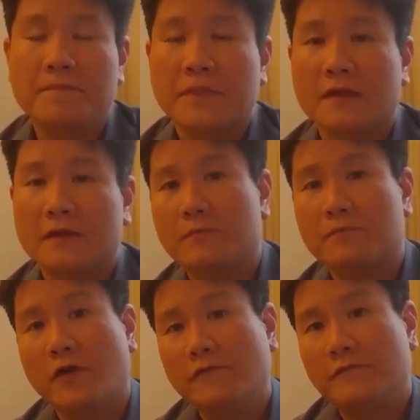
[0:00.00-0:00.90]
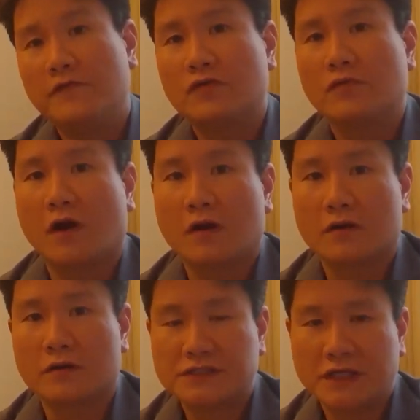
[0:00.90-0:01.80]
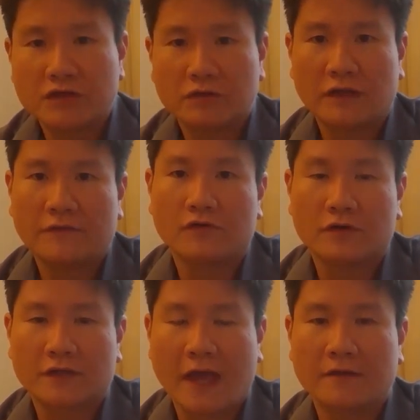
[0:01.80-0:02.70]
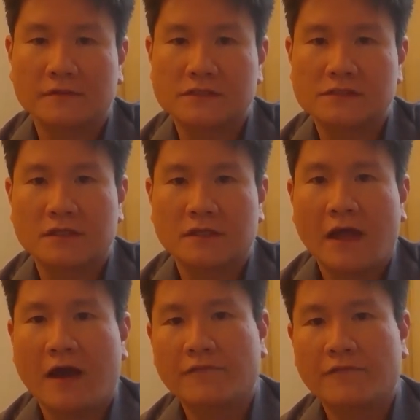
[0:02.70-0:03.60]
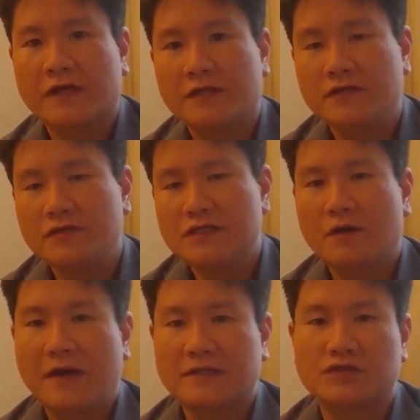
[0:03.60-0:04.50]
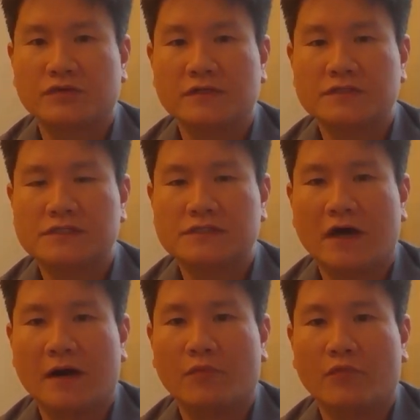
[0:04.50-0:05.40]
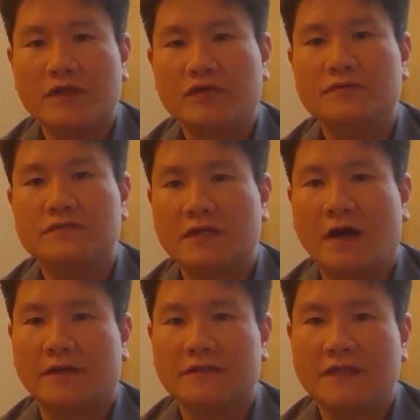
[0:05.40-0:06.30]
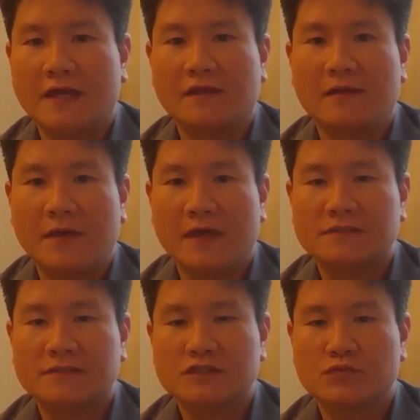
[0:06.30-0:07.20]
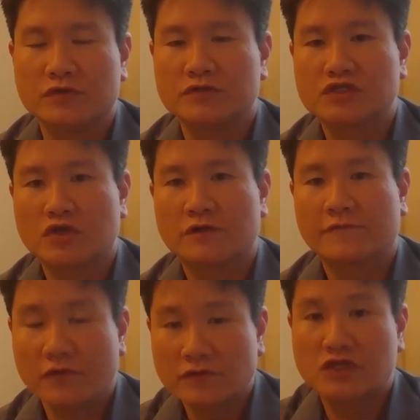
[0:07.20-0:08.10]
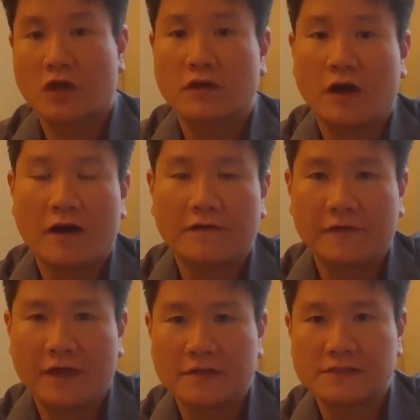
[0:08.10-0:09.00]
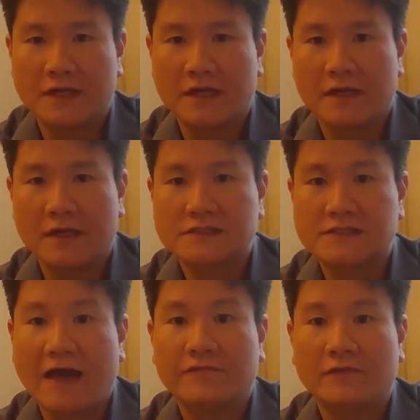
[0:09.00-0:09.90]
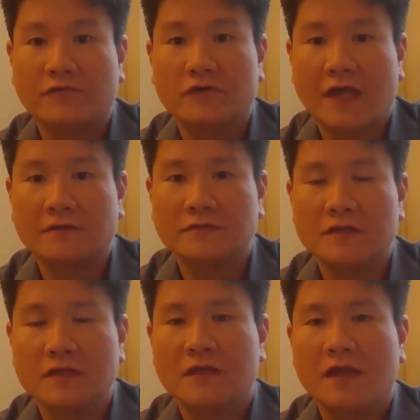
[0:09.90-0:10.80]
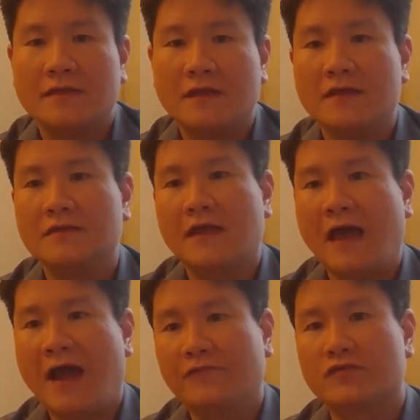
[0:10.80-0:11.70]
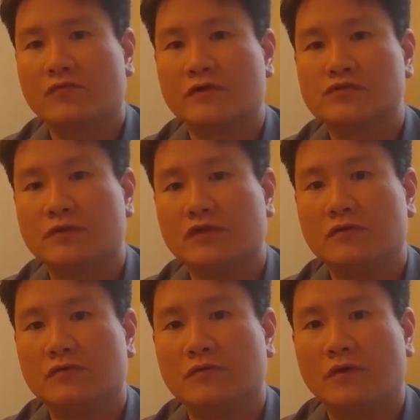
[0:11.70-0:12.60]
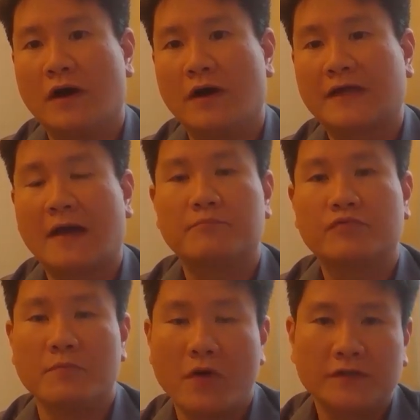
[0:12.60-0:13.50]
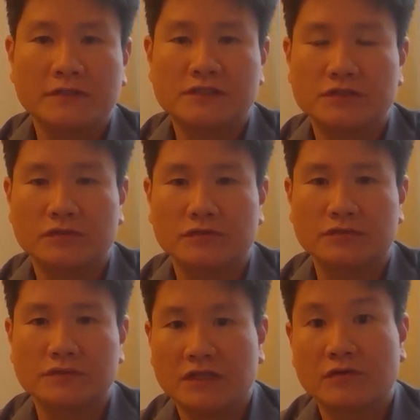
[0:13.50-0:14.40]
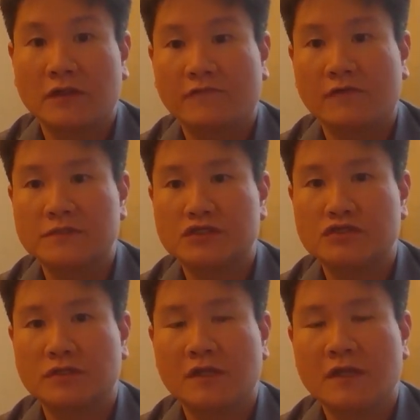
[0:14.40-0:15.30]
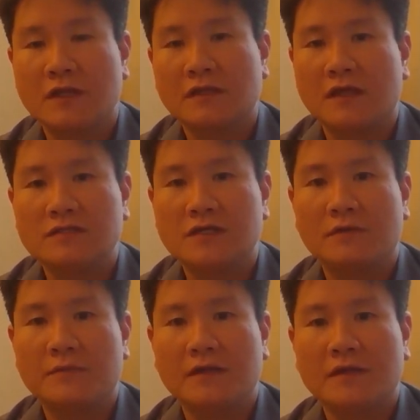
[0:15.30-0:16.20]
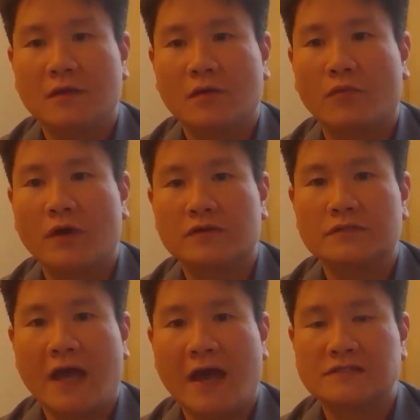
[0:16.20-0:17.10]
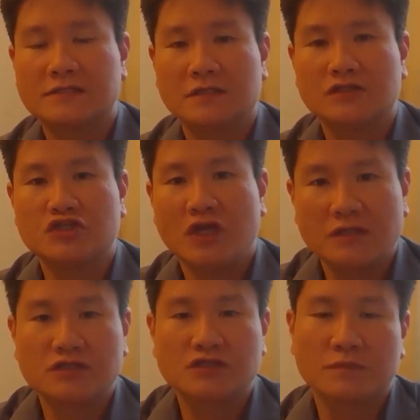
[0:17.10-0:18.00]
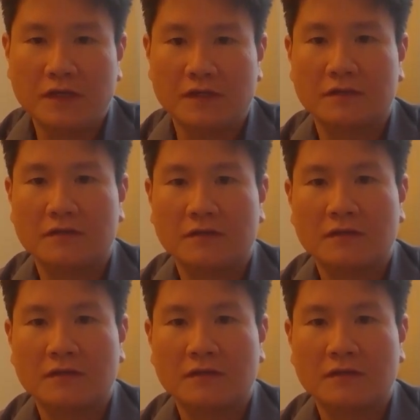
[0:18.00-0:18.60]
Both of you are senior level accountants. However, can you tell my students what you did on a day-to-day basis when you first started off as a staff level accountant? And then afterwards, when you got promoted to senior level position, can you tell me what your task then changed to be?